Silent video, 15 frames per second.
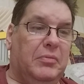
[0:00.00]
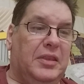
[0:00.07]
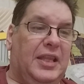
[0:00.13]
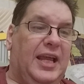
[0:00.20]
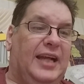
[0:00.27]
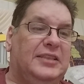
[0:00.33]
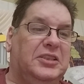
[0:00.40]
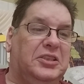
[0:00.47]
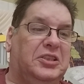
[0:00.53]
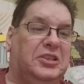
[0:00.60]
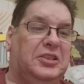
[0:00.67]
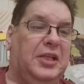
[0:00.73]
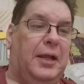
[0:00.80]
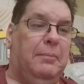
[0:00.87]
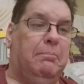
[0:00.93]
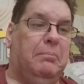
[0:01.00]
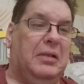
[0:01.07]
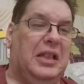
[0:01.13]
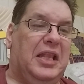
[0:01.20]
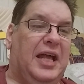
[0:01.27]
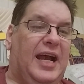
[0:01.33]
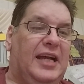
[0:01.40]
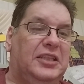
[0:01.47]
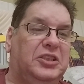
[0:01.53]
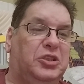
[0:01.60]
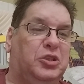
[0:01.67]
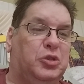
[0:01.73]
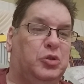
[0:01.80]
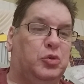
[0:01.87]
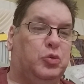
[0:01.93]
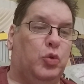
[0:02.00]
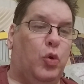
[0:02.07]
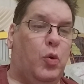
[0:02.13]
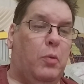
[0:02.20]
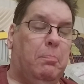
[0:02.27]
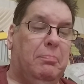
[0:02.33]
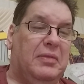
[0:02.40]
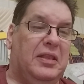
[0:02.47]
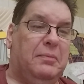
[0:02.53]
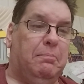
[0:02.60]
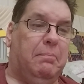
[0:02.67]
That symbolizes Roman